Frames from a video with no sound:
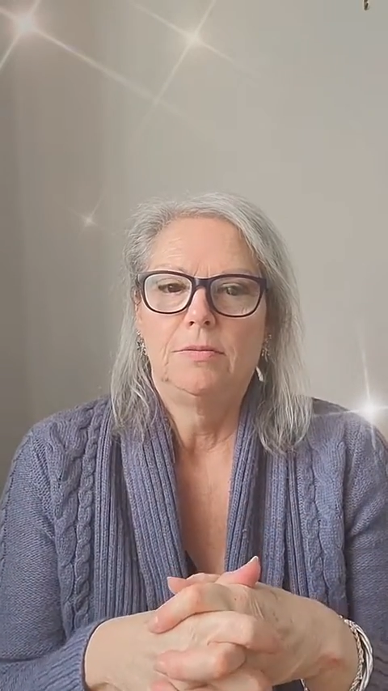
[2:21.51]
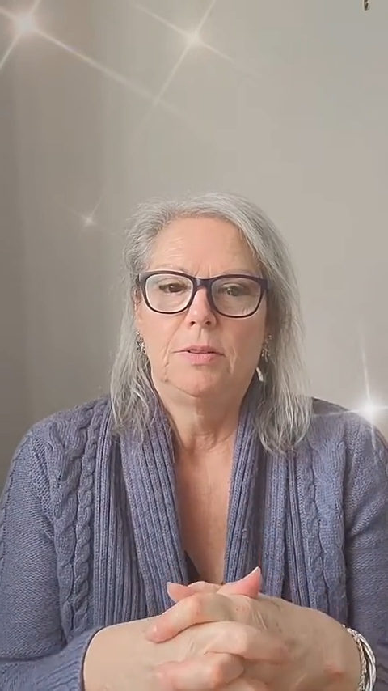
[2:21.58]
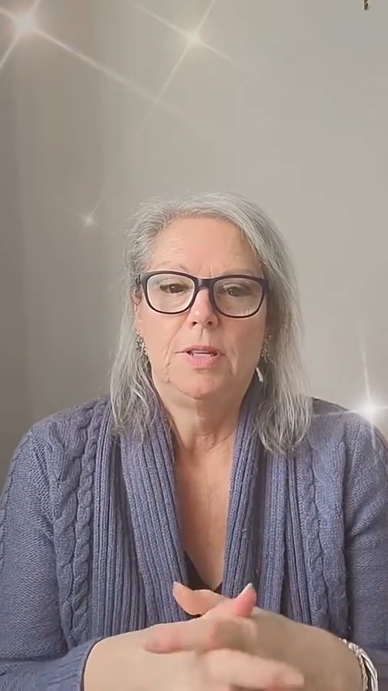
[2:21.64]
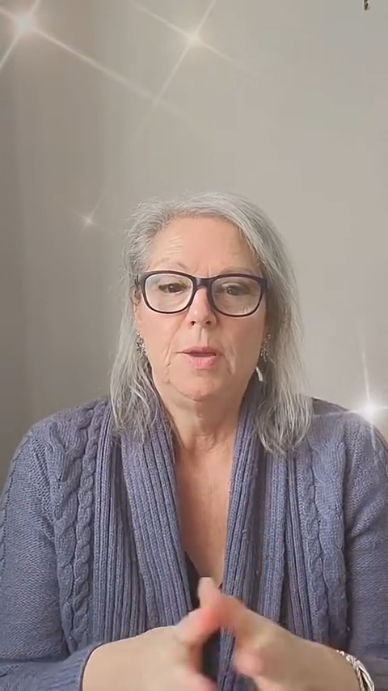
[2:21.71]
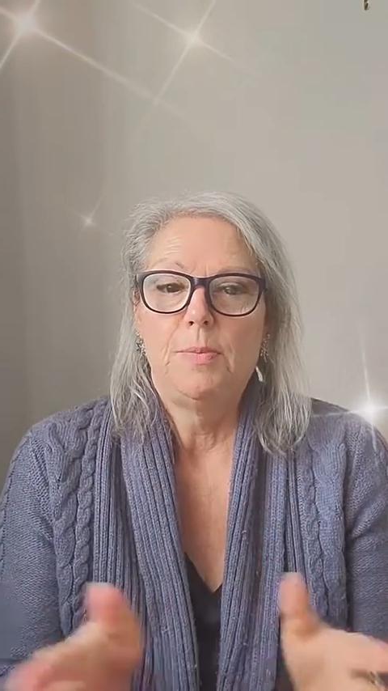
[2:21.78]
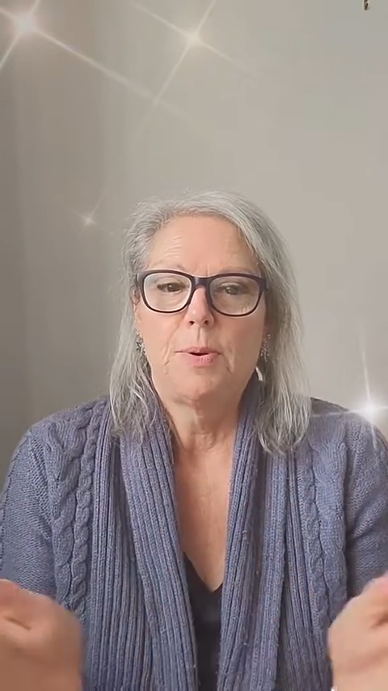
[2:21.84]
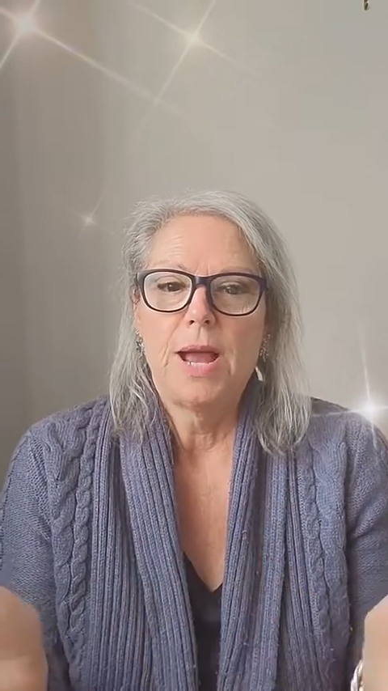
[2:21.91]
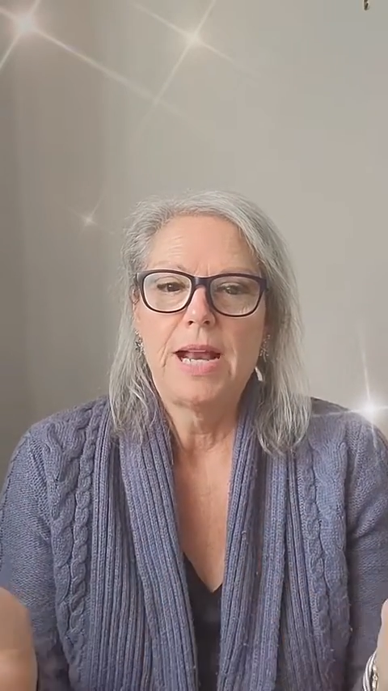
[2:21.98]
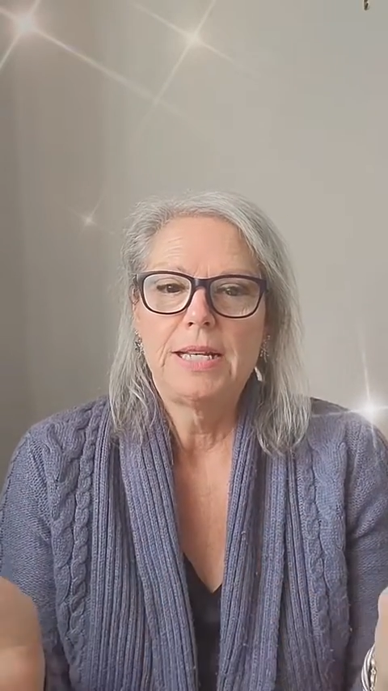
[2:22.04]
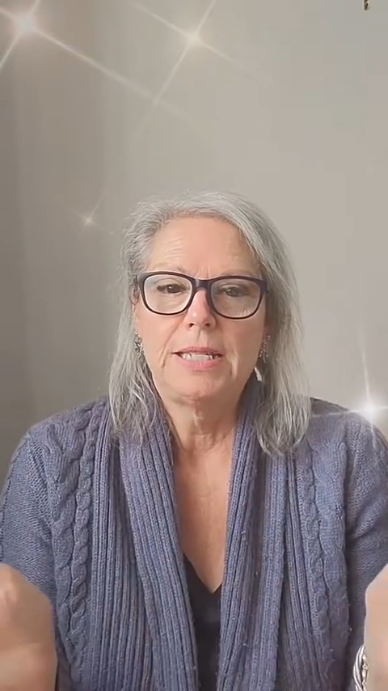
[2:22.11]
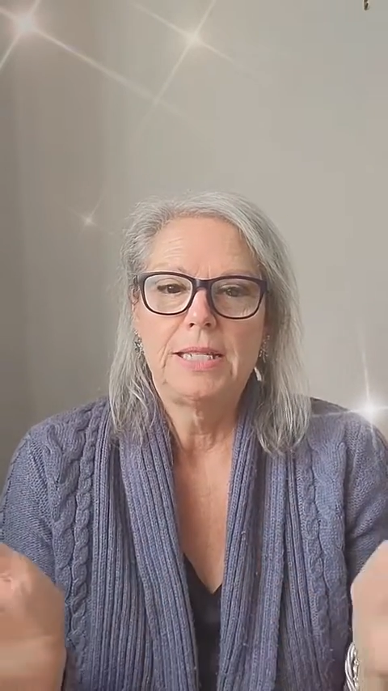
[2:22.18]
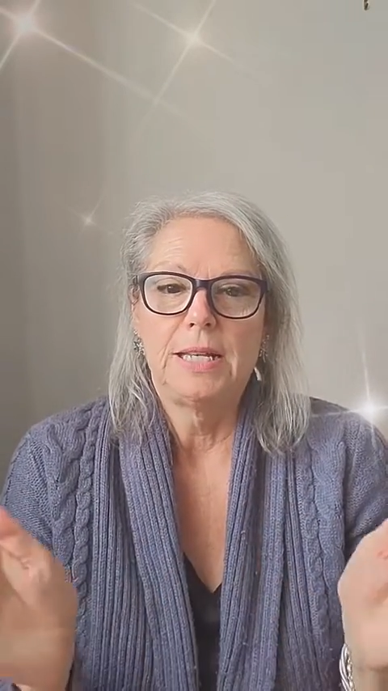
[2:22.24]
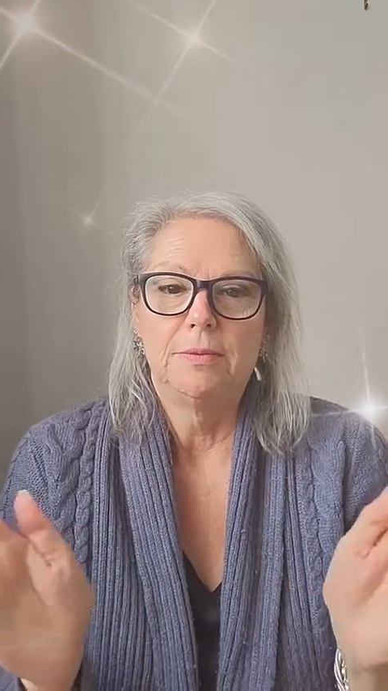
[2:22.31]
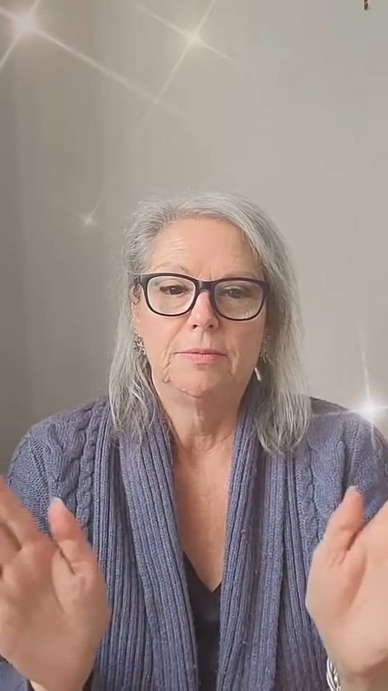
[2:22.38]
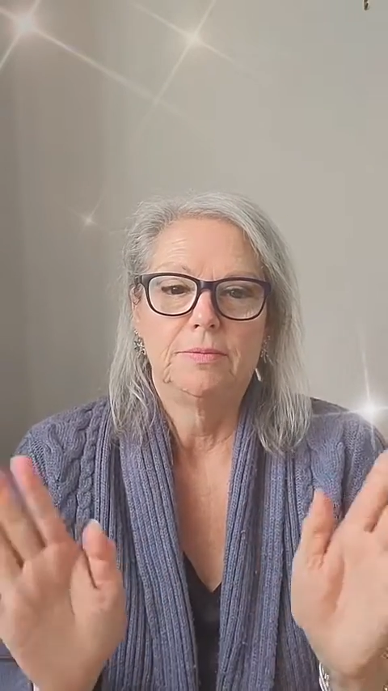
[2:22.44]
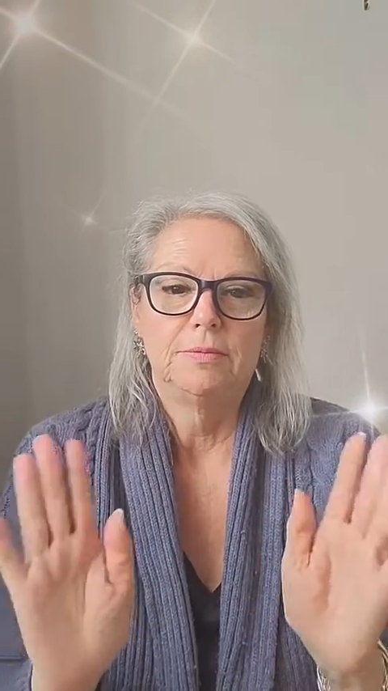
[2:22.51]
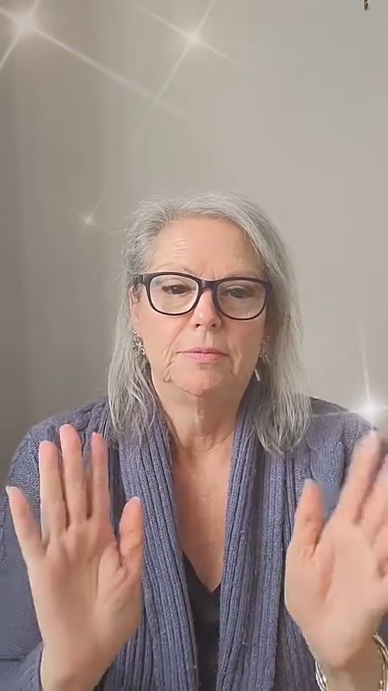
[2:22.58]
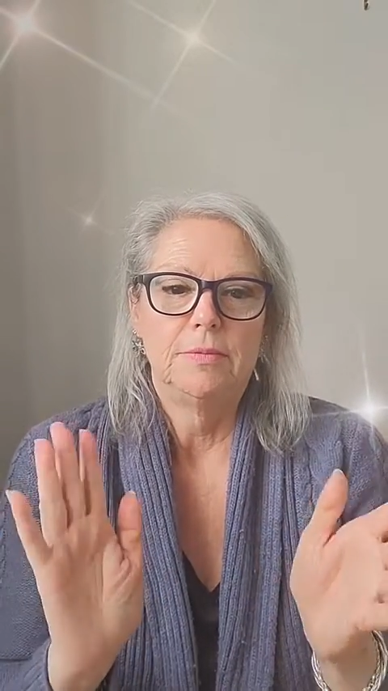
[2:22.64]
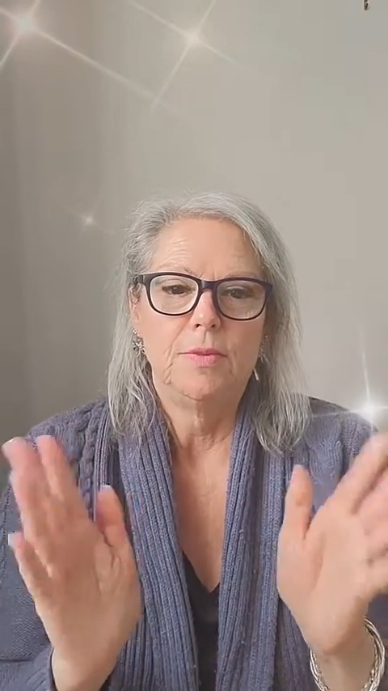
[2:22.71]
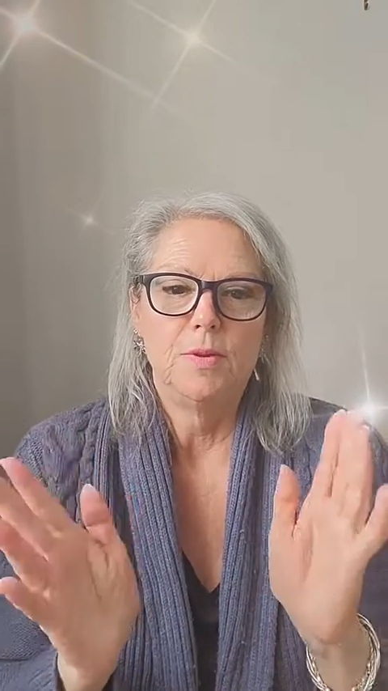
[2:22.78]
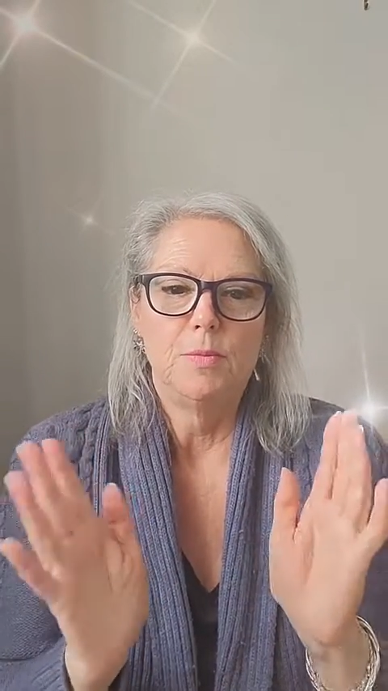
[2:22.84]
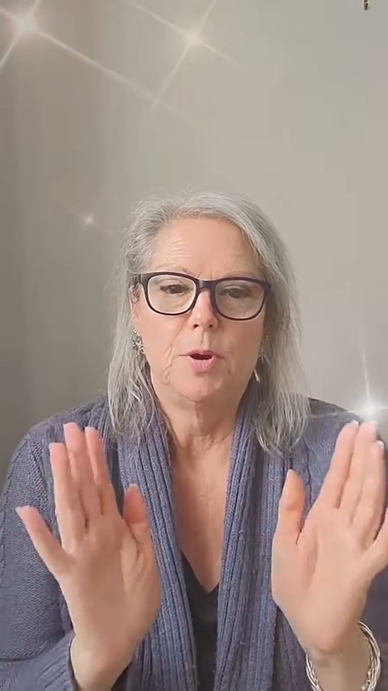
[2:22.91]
Keep practicing. The